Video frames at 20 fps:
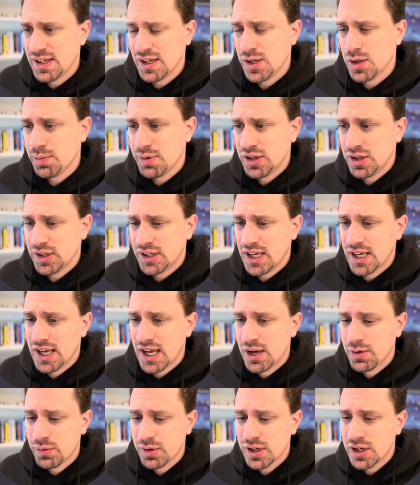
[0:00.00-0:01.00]
that you'll be looking
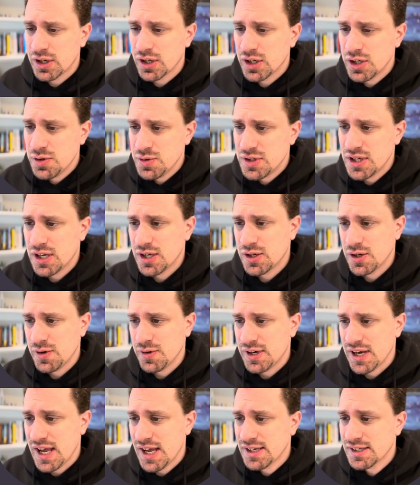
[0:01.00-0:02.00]
at when you're using
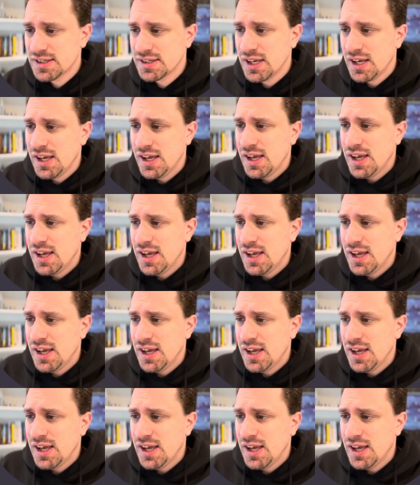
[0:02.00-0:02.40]
Codecks.